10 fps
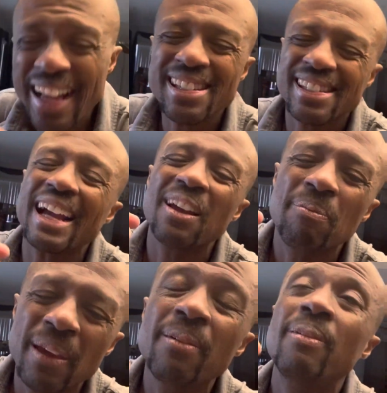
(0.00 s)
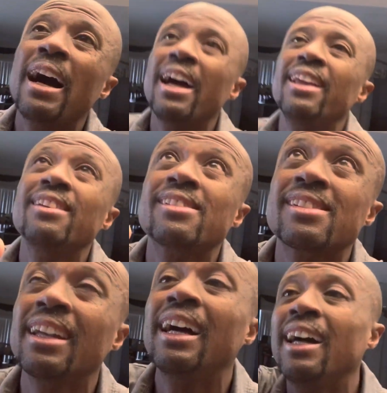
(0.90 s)
as I could be by your
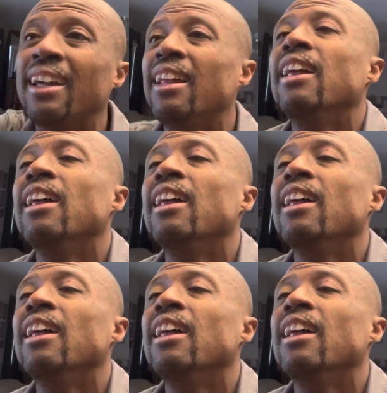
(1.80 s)
side,